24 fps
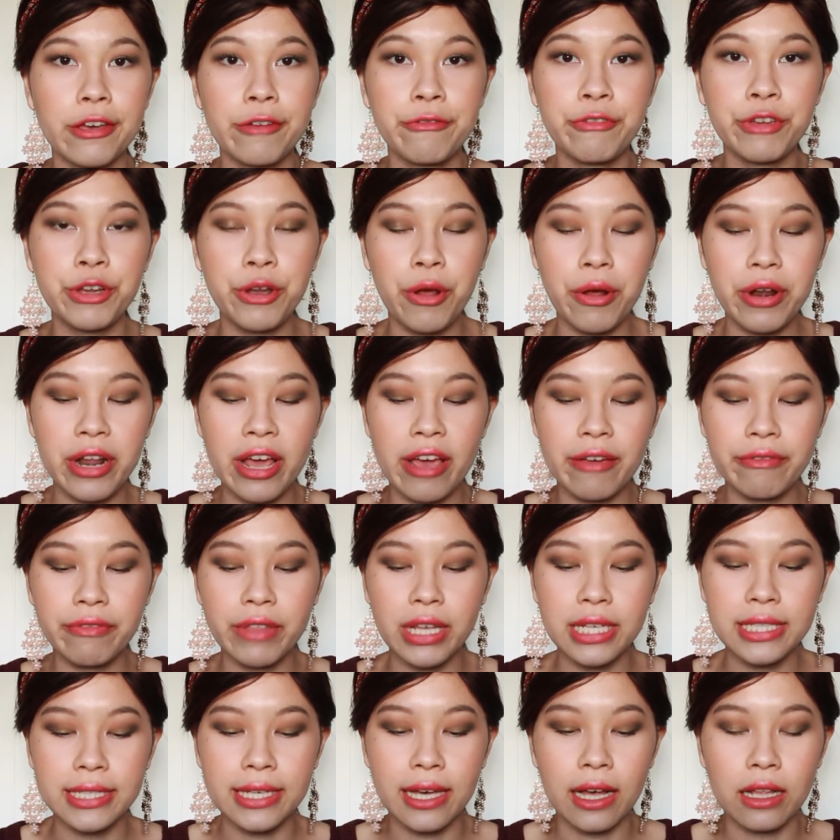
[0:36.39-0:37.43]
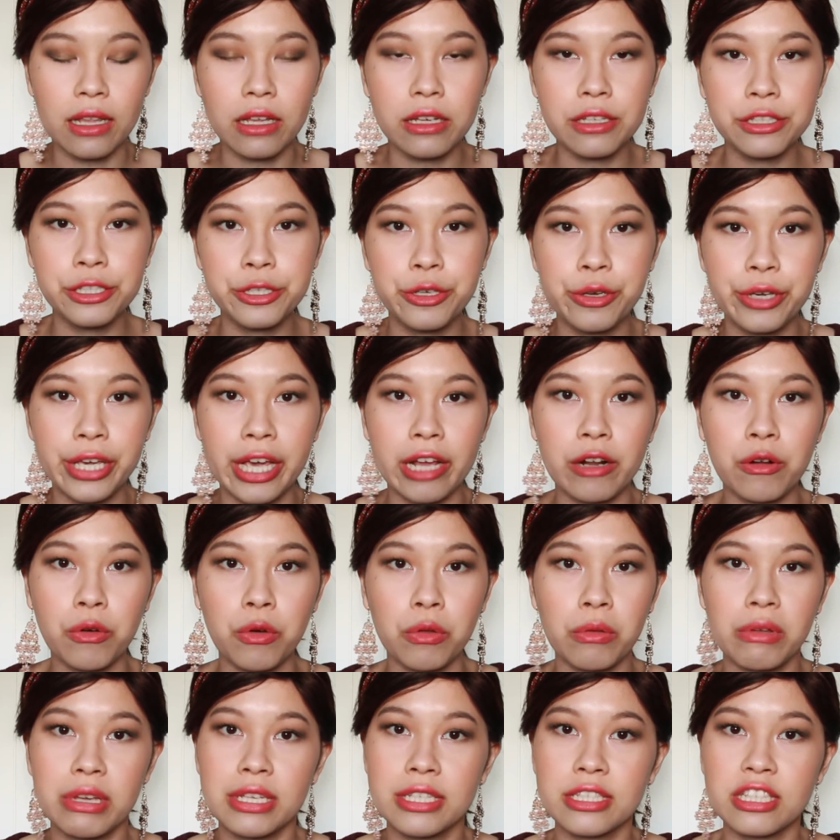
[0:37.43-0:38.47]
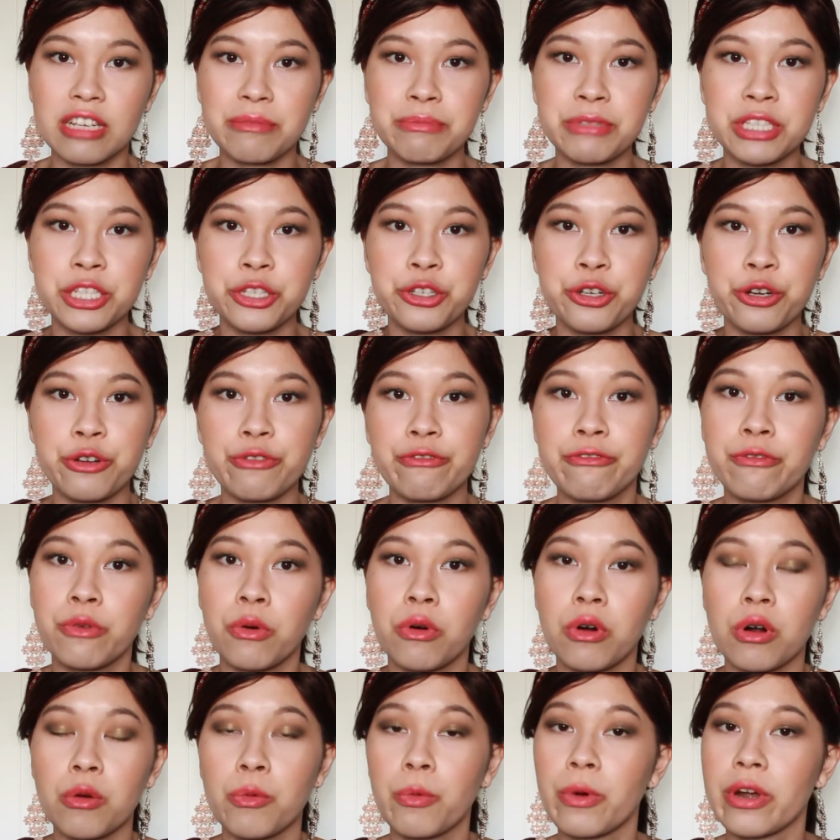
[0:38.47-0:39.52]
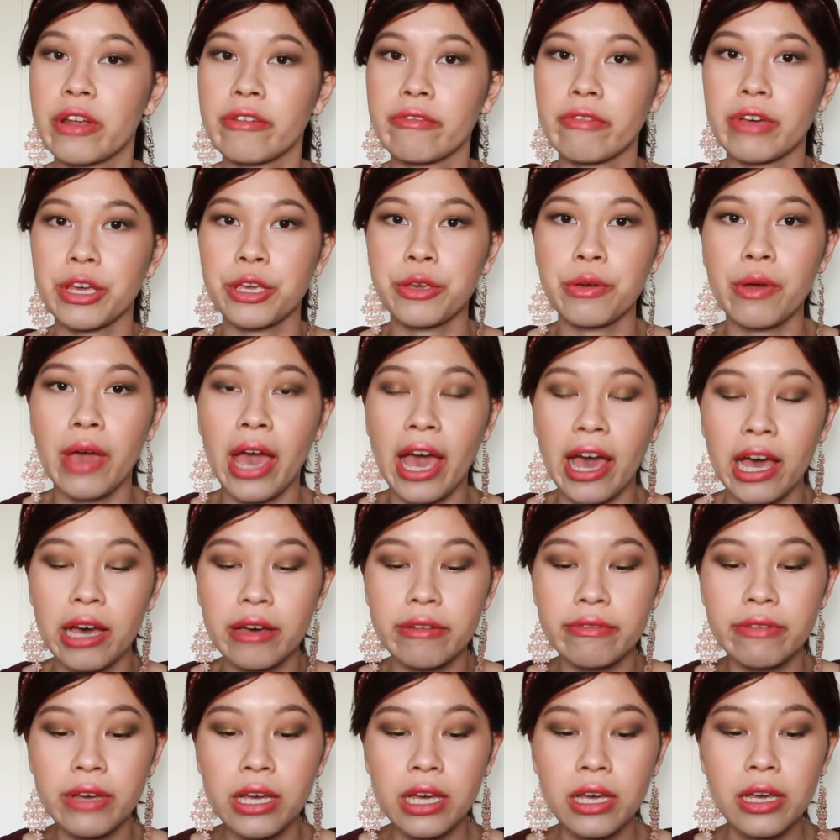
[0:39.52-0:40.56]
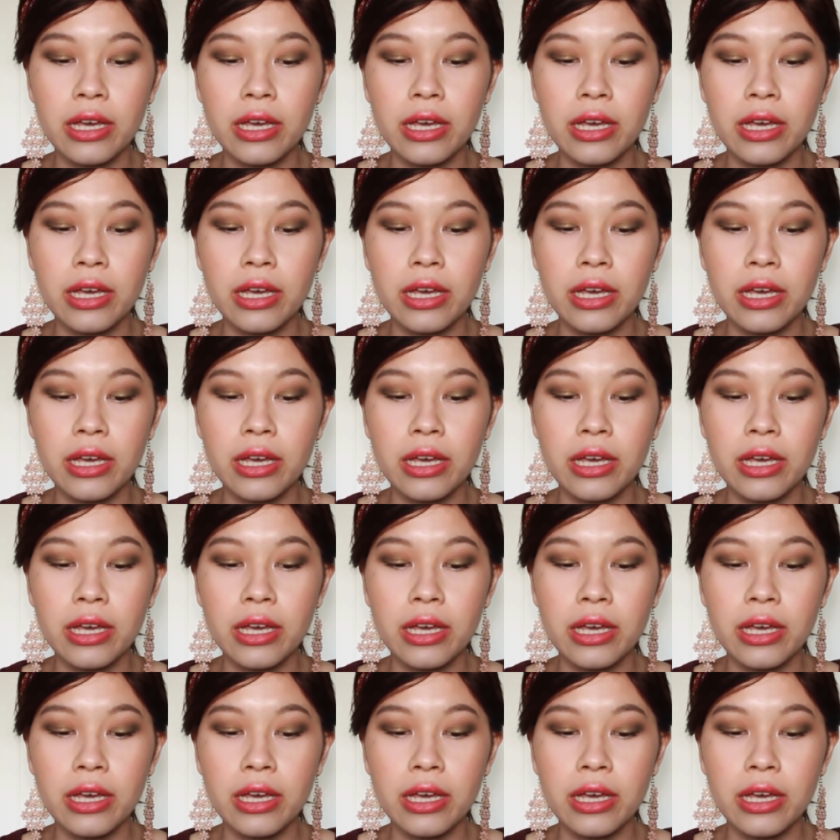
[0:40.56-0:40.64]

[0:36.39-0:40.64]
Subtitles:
If you don't have these colours, you can always substitute for whatever you have.